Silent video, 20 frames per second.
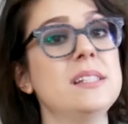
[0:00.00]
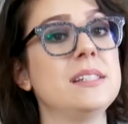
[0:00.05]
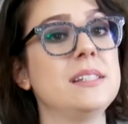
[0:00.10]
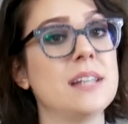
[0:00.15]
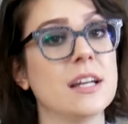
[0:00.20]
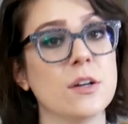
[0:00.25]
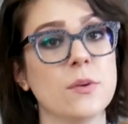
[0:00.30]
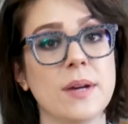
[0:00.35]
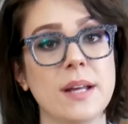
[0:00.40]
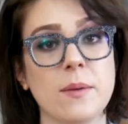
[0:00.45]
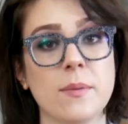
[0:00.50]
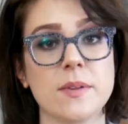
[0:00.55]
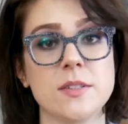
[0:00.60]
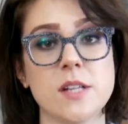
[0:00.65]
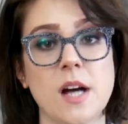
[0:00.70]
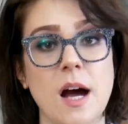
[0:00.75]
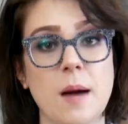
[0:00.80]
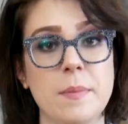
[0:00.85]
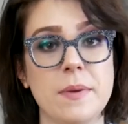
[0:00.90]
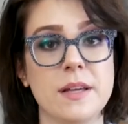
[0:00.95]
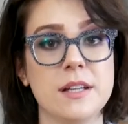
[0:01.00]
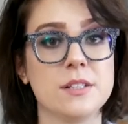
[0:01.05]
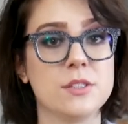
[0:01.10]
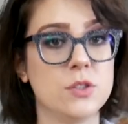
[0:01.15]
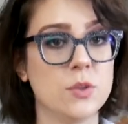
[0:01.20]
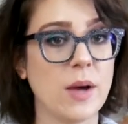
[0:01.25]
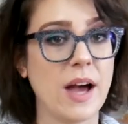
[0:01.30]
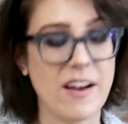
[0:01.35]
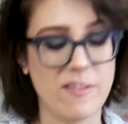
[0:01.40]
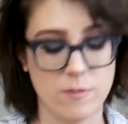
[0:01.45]
to decorating with toppings,
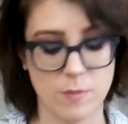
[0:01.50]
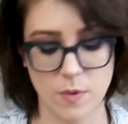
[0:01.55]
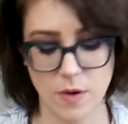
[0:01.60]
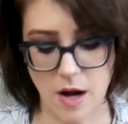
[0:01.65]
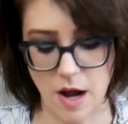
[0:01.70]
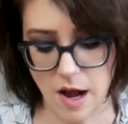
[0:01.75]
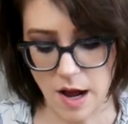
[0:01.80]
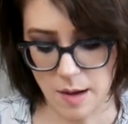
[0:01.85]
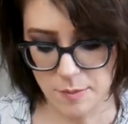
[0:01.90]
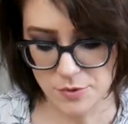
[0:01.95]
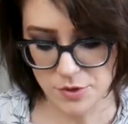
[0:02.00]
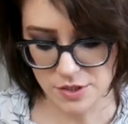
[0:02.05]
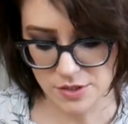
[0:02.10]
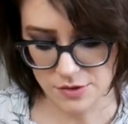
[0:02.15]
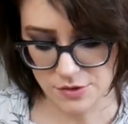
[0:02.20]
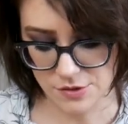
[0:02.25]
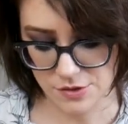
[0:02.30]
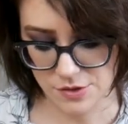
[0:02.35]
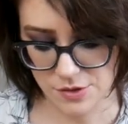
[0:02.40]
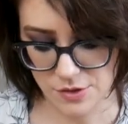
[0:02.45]
you have more options